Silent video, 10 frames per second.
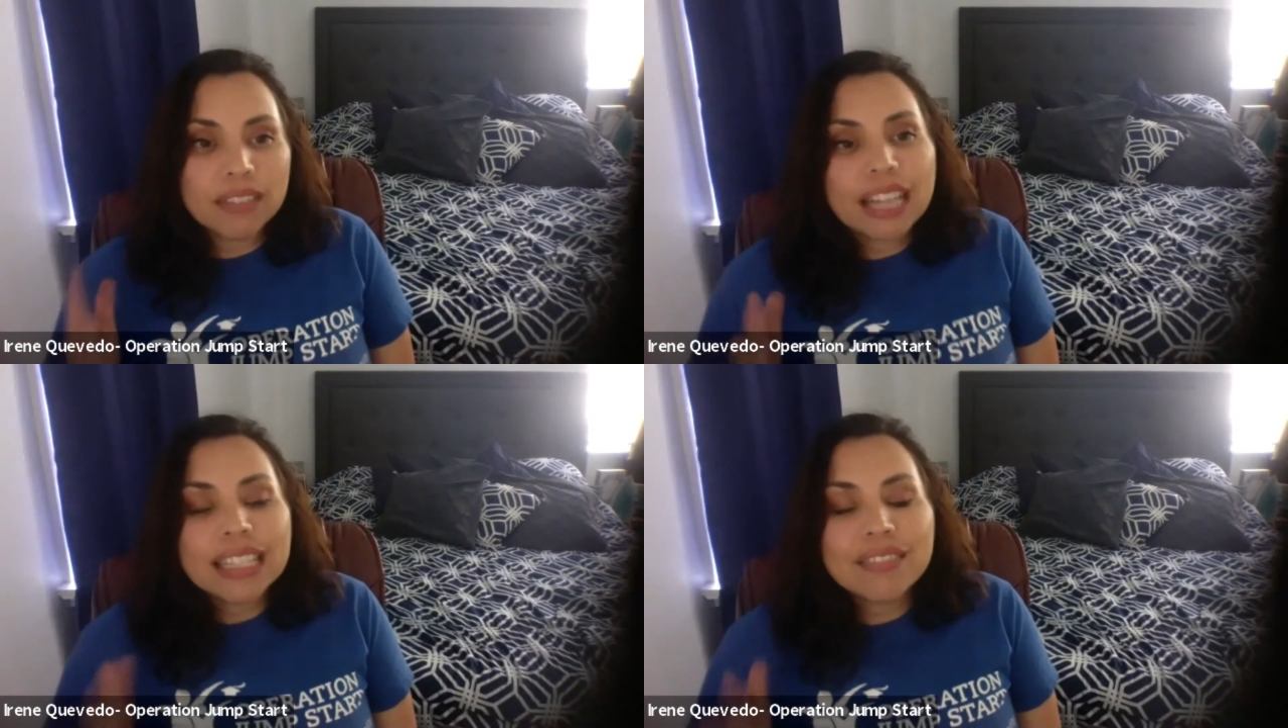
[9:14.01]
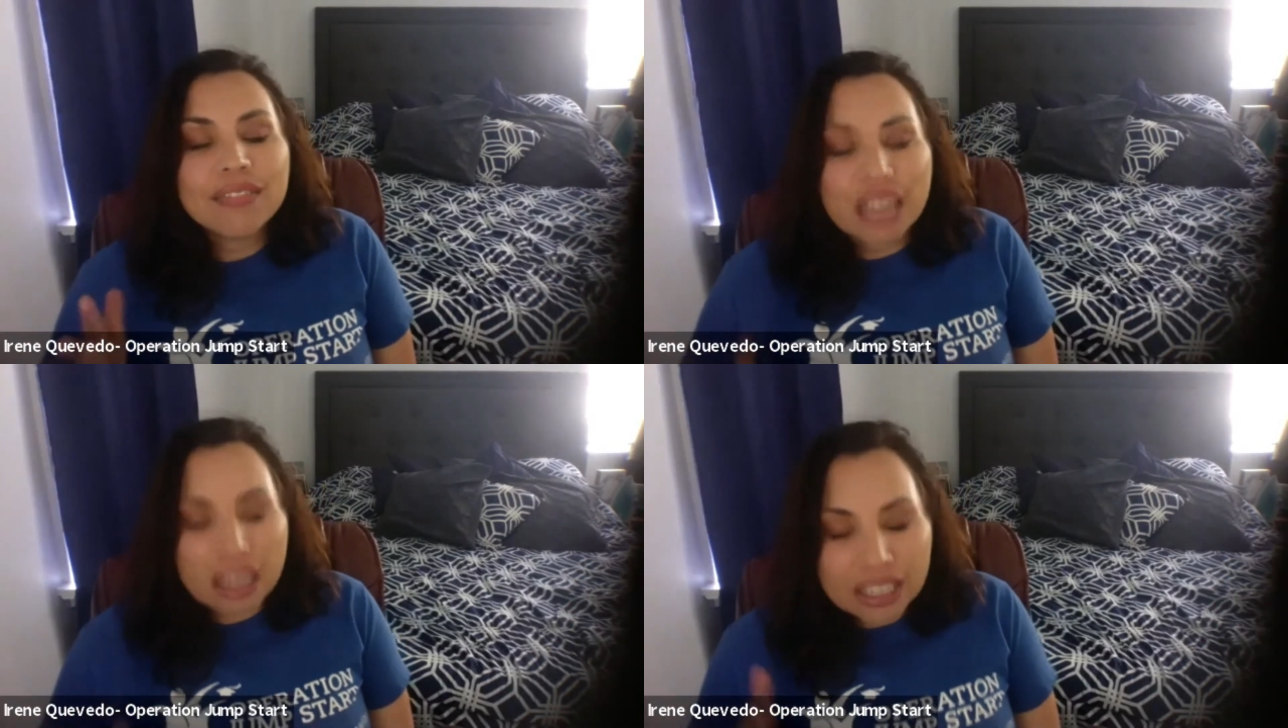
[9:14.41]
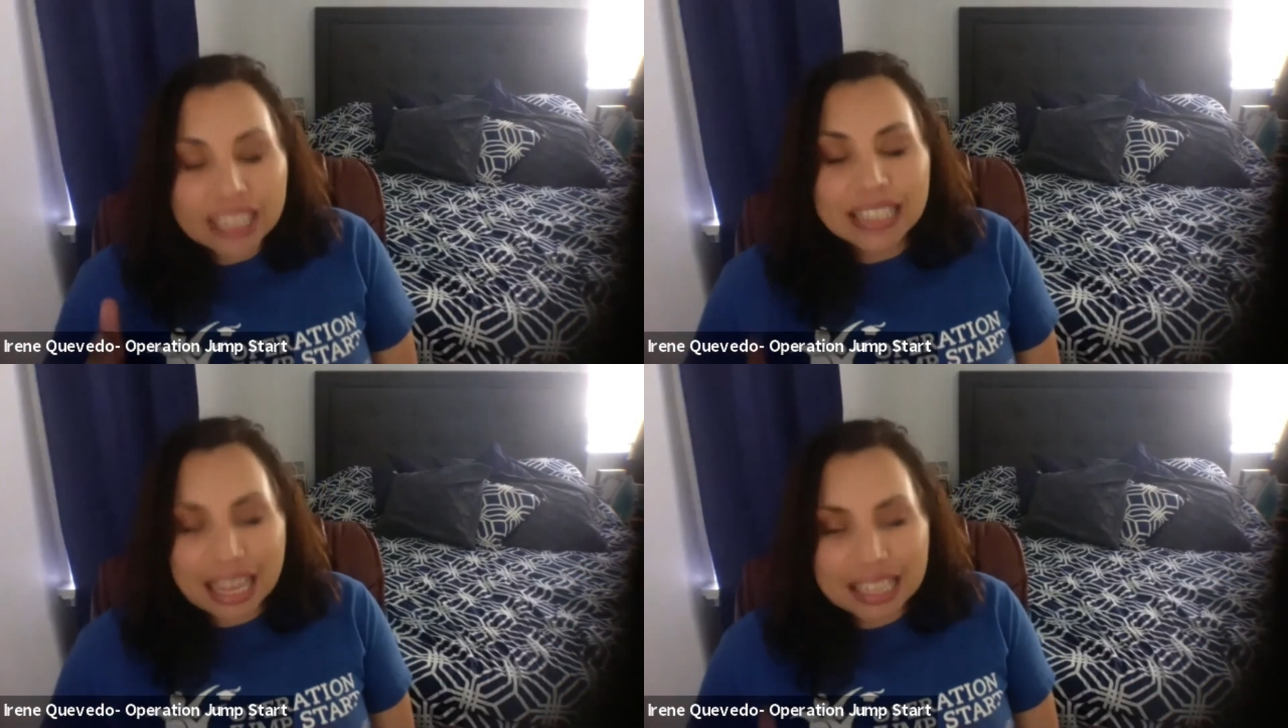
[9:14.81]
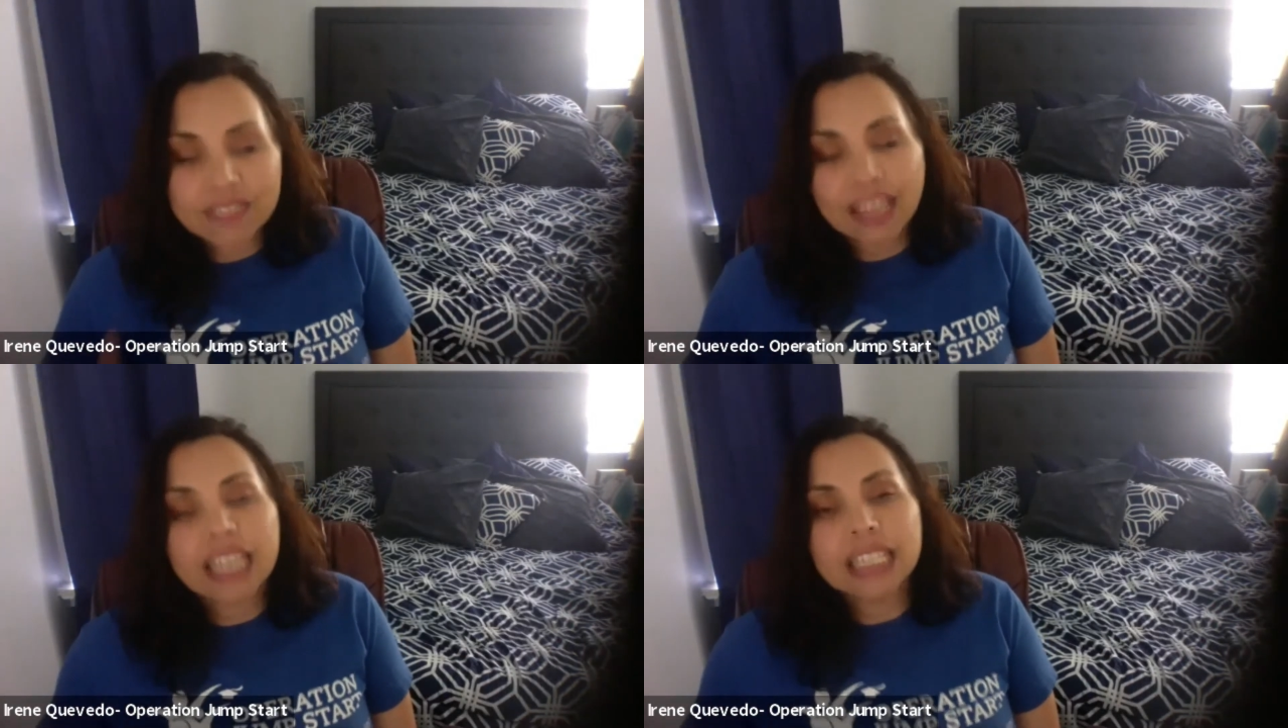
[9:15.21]
and that's very
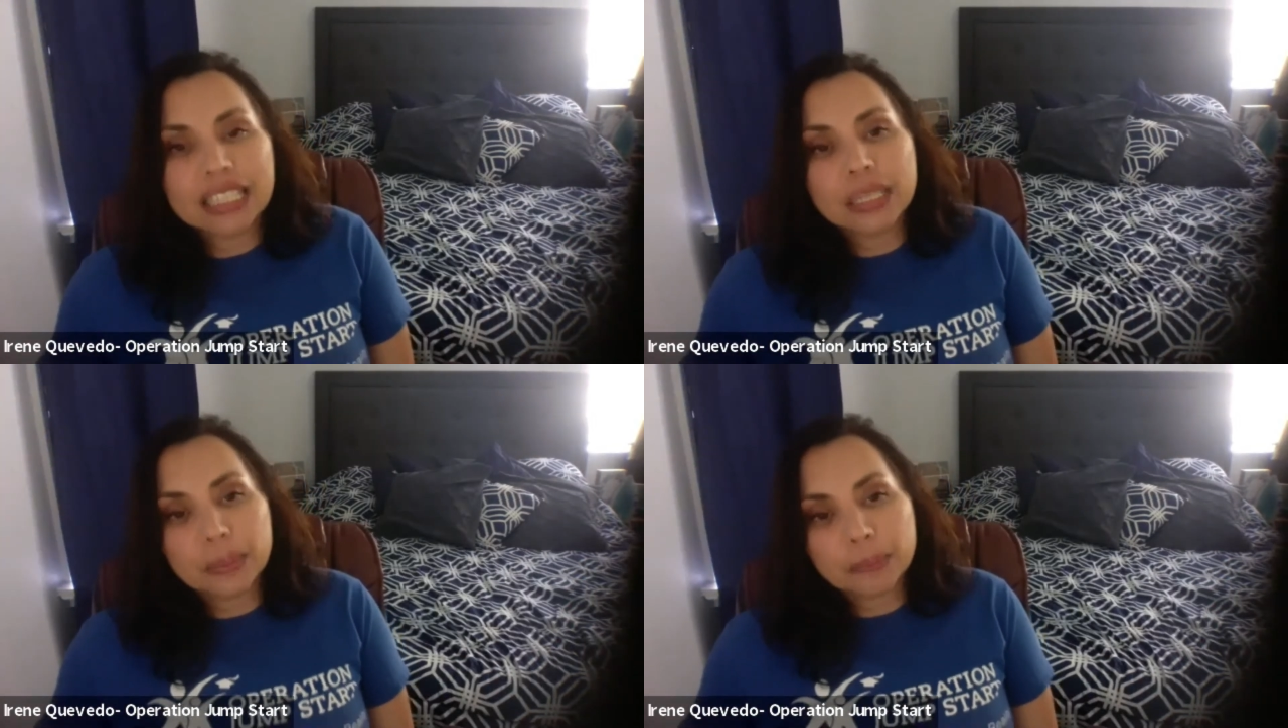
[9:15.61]
satisfying to see.